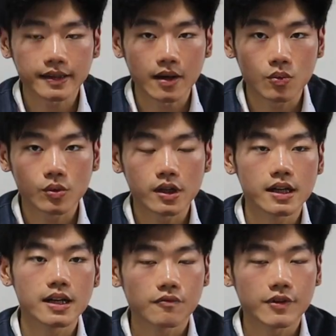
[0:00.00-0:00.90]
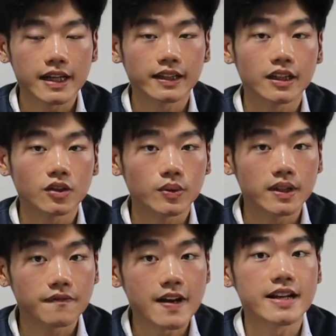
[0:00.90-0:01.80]
that were related to
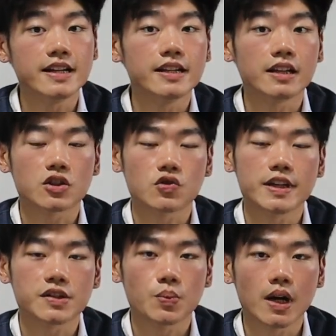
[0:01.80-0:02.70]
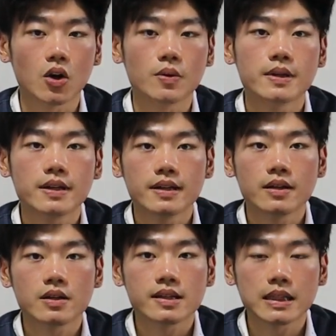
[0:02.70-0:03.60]
the vet industry as well.
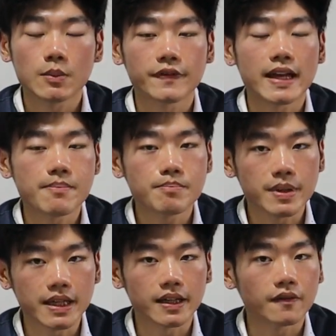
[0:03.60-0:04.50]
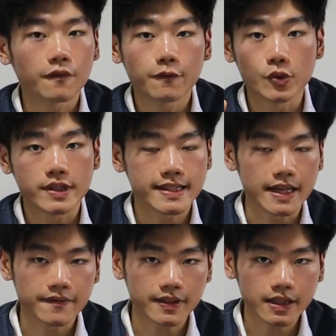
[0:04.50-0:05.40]
Some of them being food
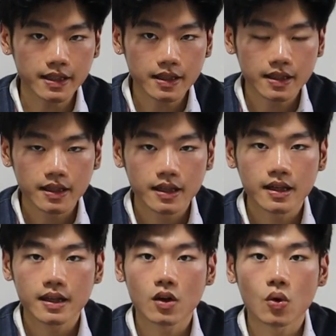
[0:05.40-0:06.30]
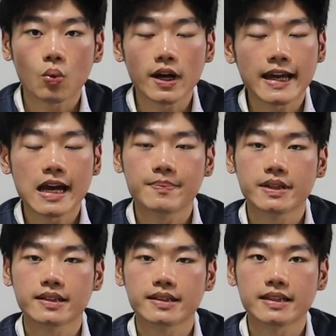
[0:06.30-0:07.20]
safety, what
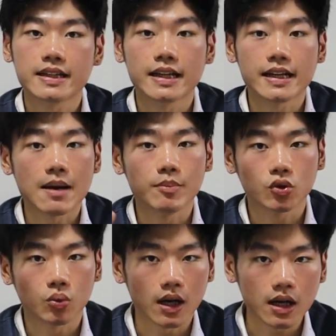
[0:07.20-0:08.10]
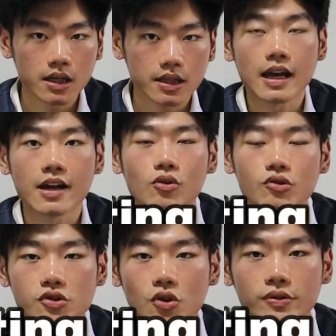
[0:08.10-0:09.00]
happens in an abattoir, and
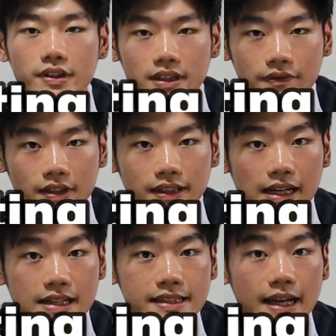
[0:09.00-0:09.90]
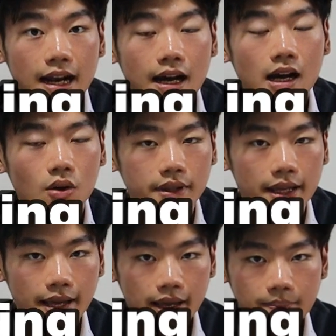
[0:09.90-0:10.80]
also the different diets that are out
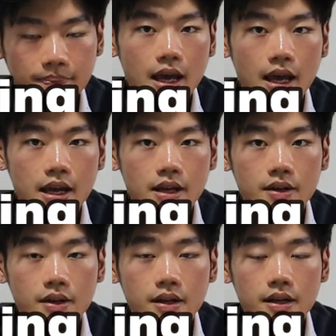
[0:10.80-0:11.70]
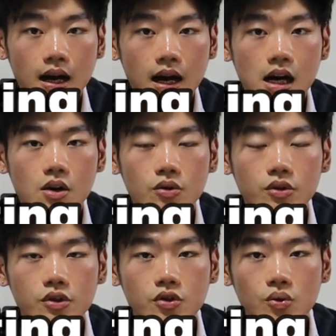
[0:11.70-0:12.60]
there and
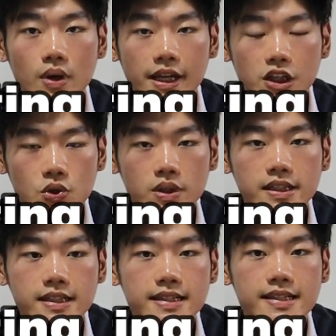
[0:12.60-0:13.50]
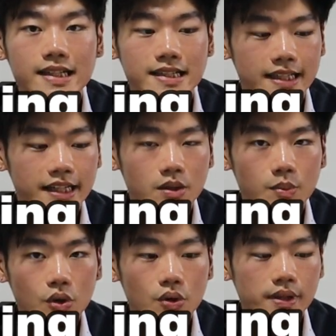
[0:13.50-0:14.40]
how to ensure
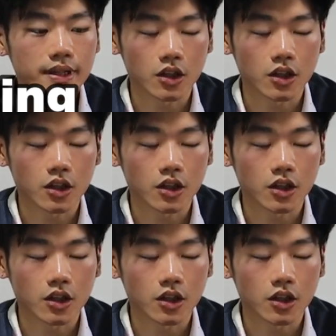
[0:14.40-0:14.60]
sustainable